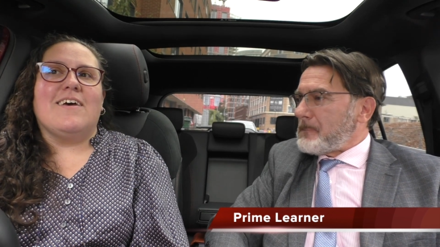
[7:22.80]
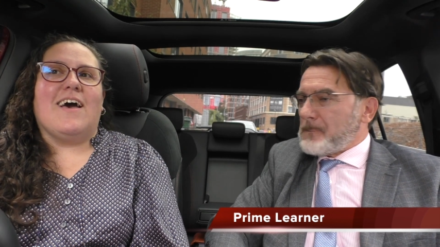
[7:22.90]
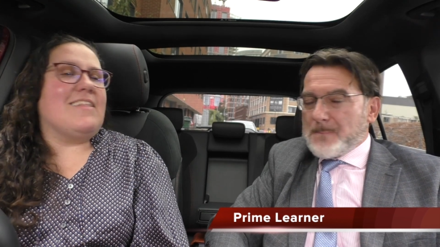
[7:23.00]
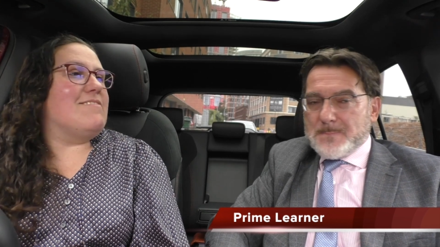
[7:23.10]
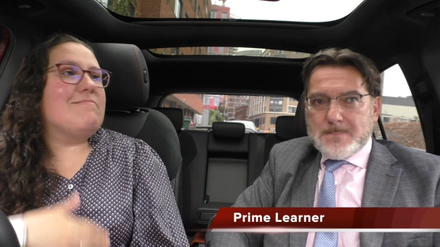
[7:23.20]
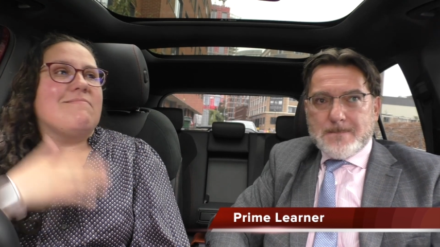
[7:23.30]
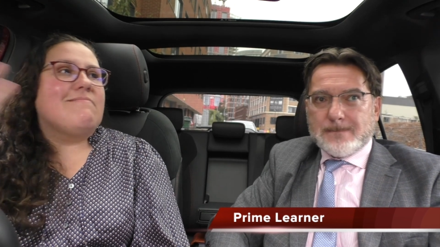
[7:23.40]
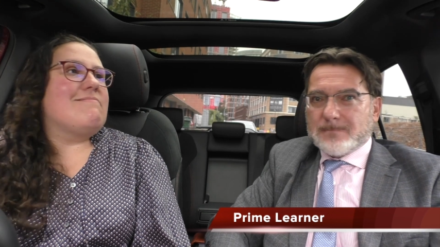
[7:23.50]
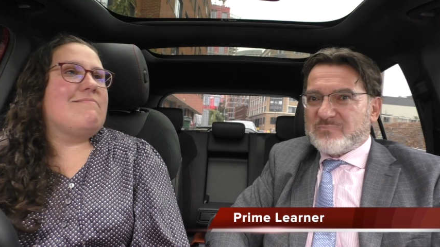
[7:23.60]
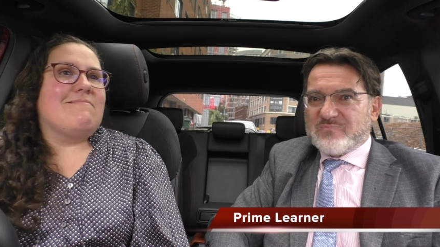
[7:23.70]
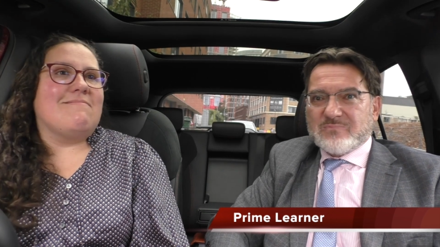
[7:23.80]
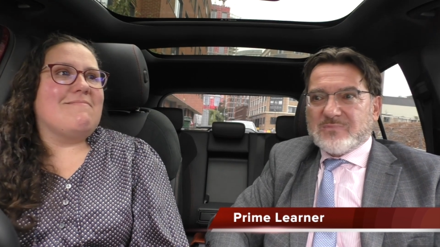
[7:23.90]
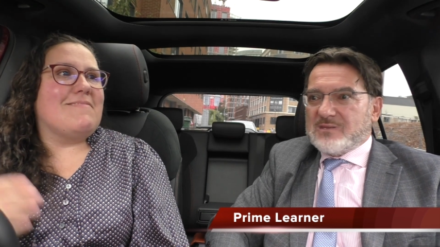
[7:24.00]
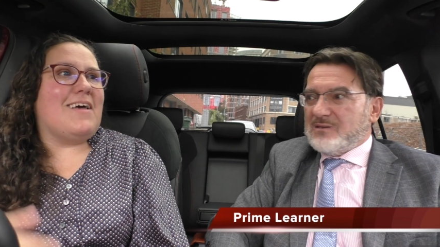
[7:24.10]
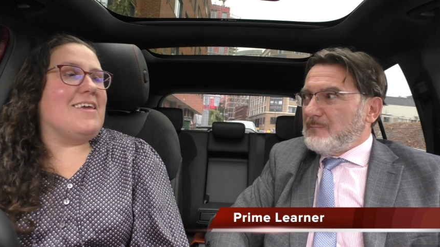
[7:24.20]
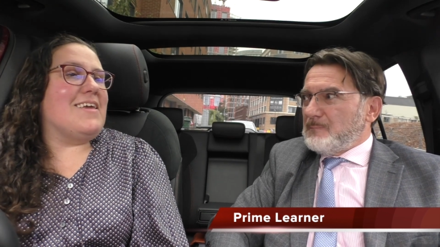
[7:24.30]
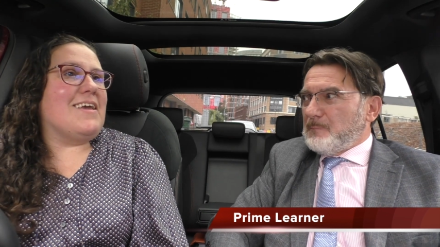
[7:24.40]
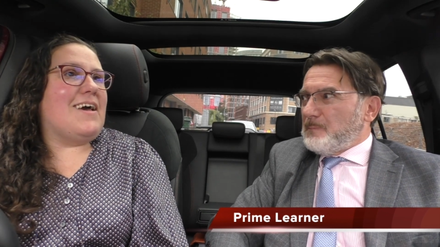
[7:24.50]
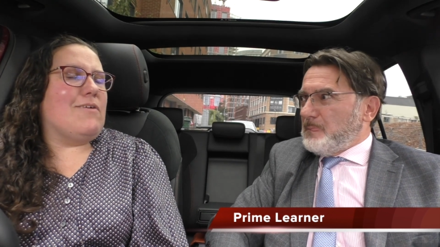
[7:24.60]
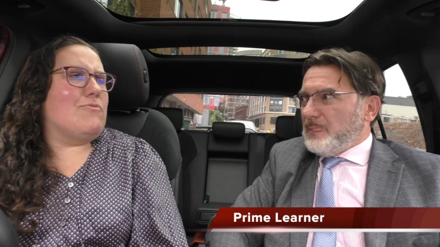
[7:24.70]
Speaker 1: And I
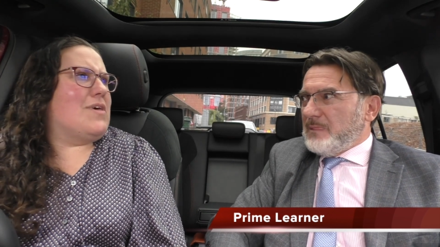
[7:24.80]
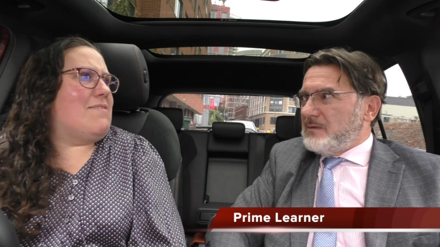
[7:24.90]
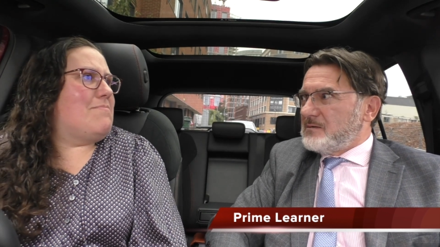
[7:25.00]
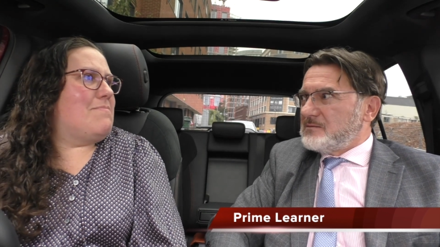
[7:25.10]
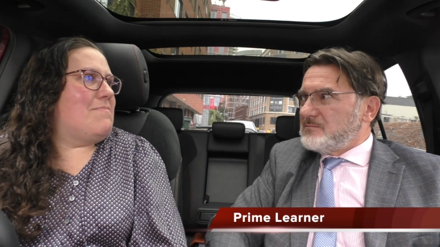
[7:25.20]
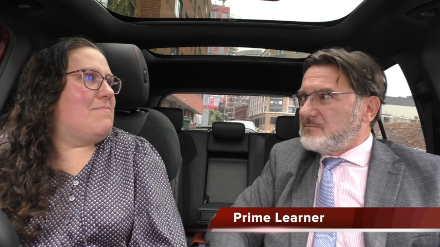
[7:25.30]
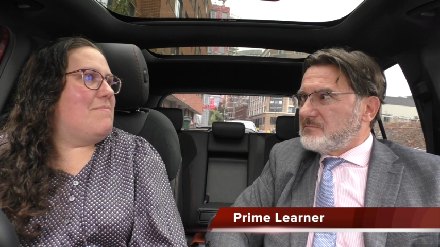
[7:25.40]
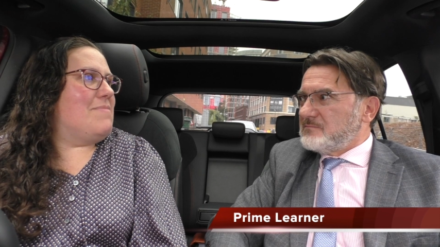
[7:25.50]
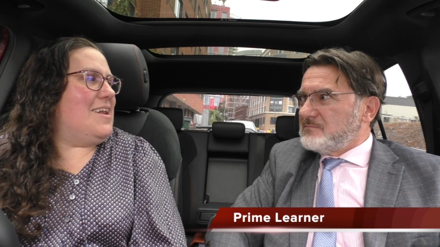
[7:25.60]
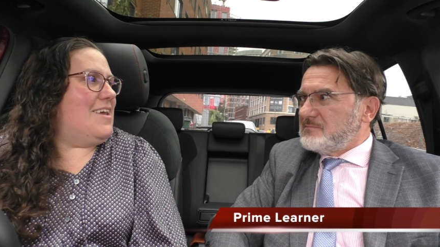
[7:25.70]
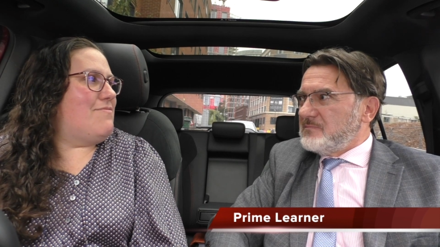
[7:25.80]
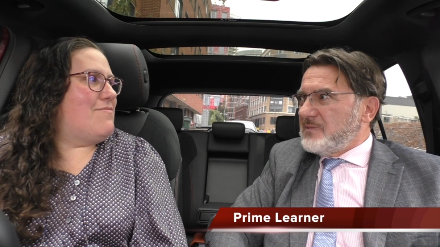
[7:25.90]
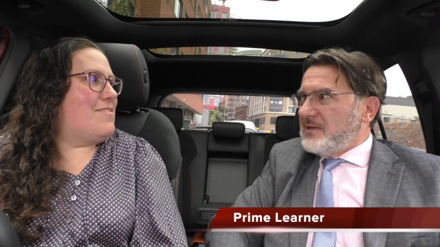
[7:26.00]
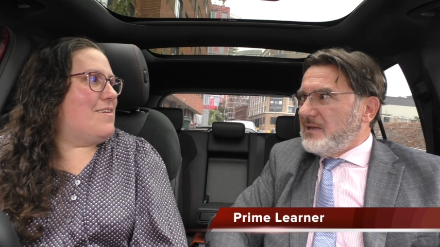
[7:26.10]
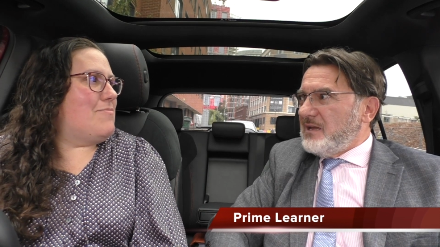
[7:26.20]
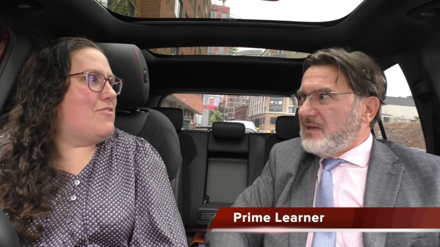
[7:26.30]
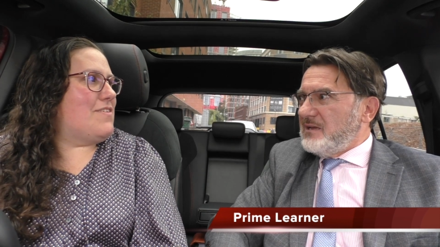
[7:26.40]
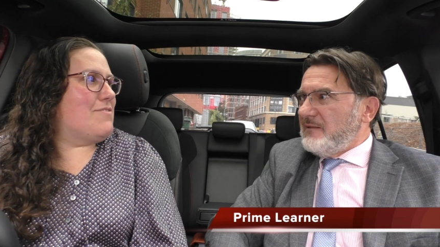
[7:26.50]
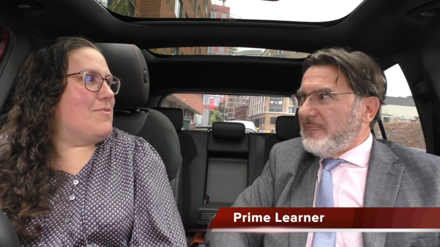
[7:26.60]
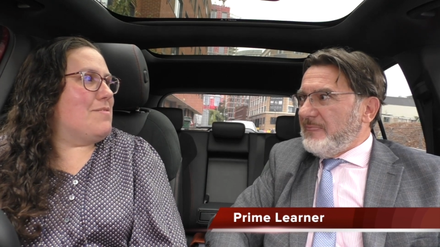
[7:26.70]
I would have been left
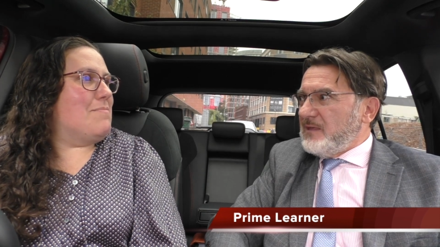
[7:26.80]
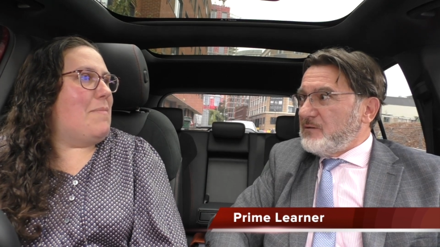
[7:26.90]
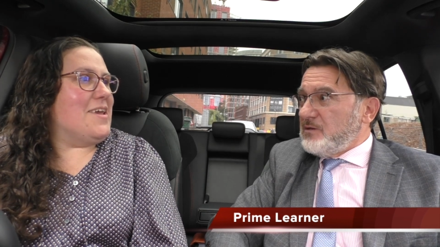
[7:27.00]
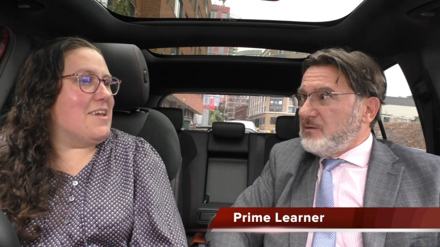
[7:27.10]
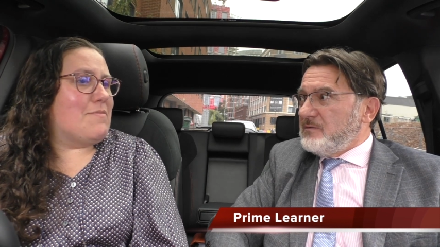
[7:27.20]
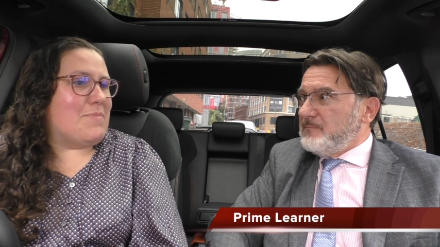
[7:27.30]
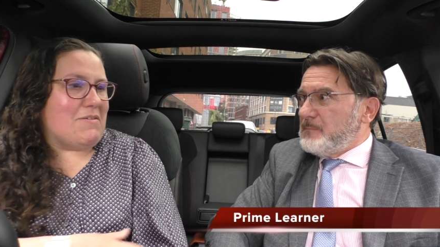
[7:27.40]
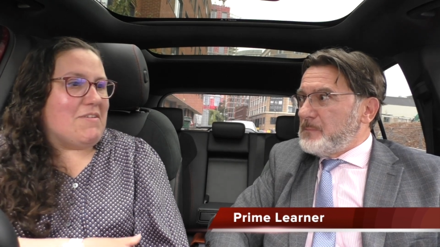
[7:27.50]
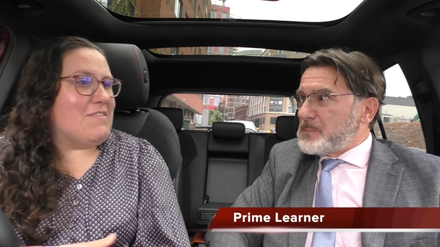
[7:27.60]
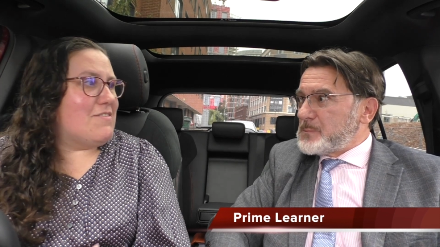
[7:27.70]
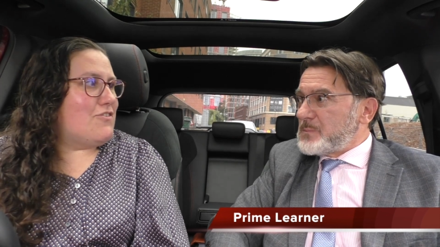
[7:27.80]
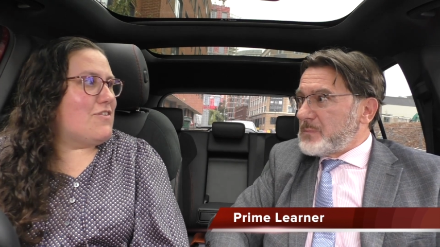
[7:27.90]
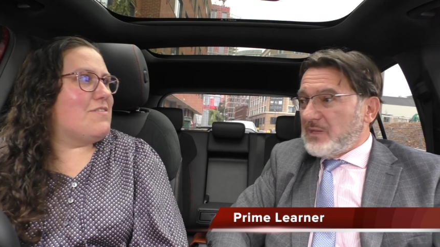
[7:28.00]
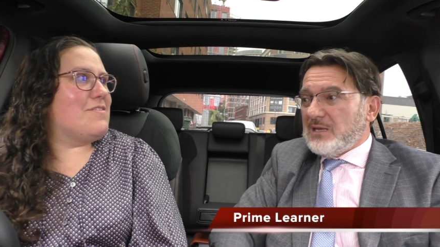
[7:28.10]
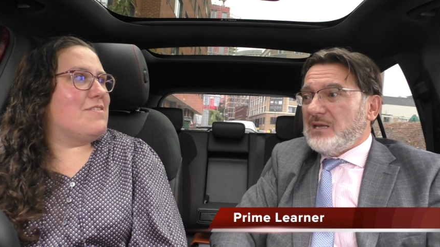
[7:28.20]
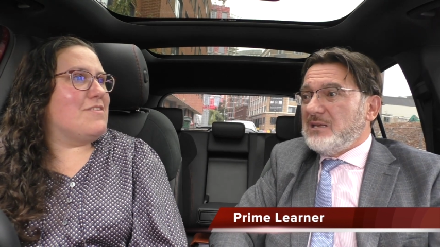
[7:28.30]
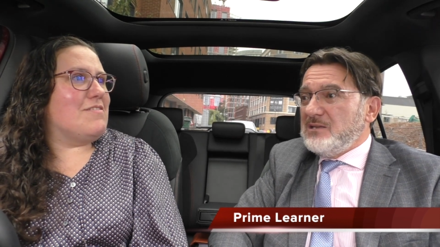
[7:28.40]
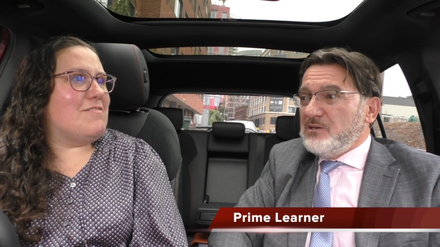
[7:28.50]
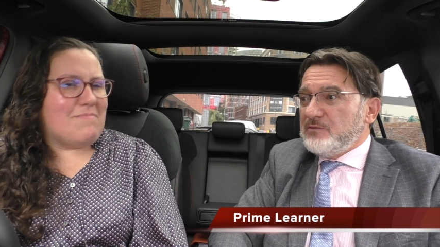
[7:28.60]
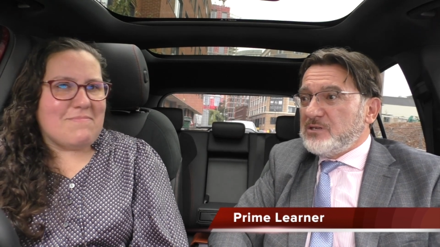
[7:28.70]
just with my experience, just.
Speaker 2: And
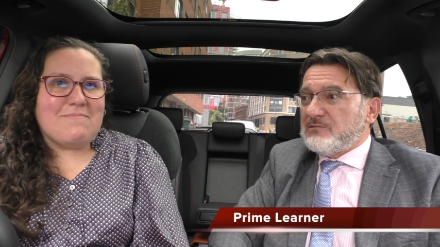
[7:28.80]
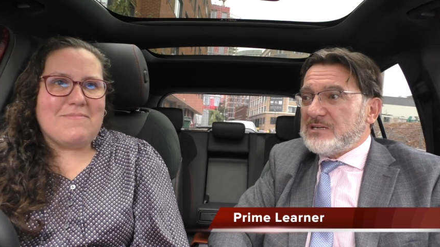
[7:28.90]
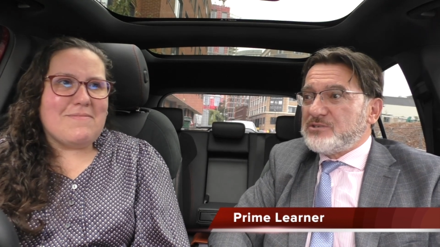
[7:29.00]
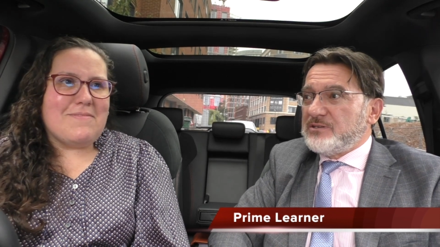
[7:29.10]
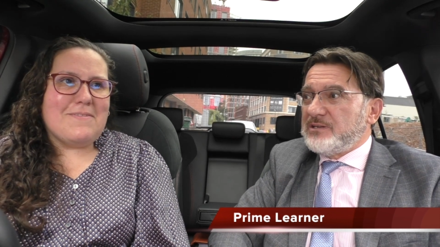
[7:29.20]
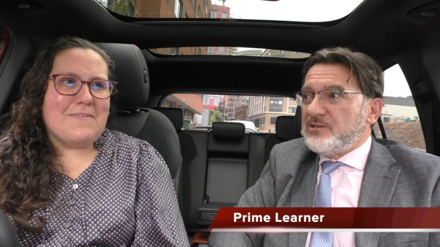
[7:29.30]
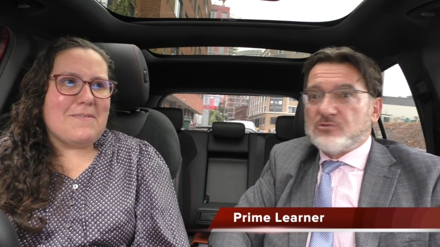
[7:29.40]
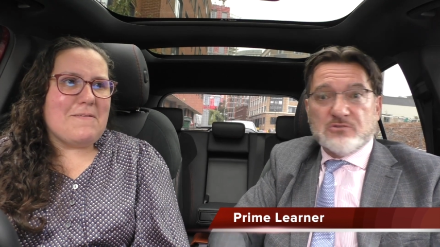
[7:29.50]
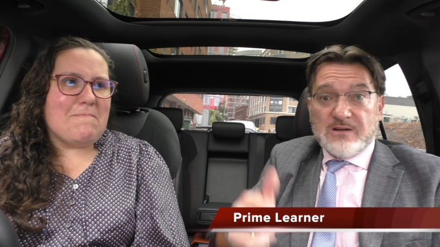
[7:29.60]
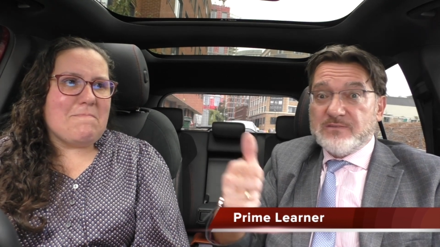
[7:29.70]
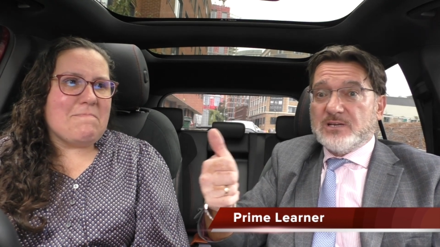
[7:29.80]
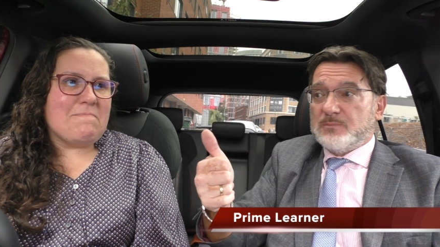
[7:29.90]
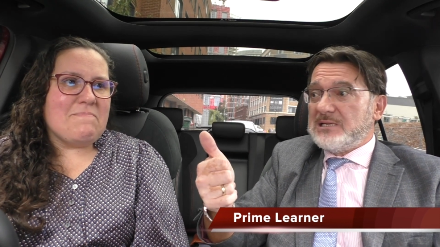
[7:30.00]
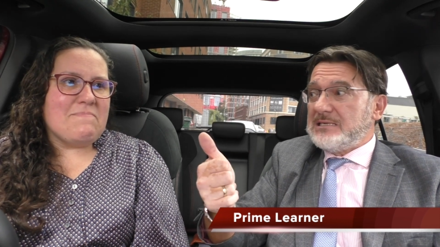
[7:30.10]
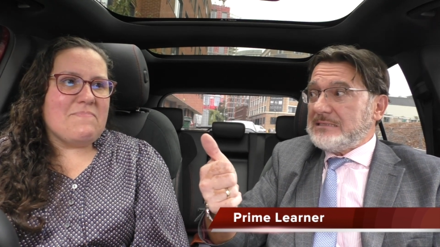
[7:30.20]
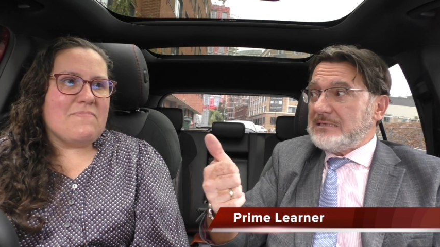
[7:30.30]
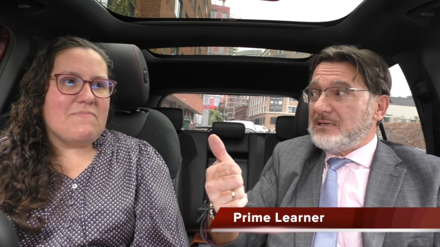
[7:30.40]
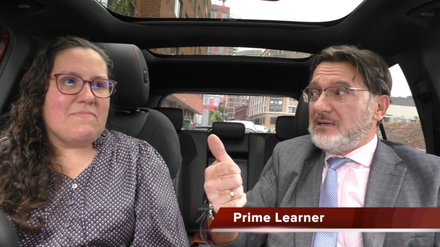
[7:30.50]
then you would questioning your driving ability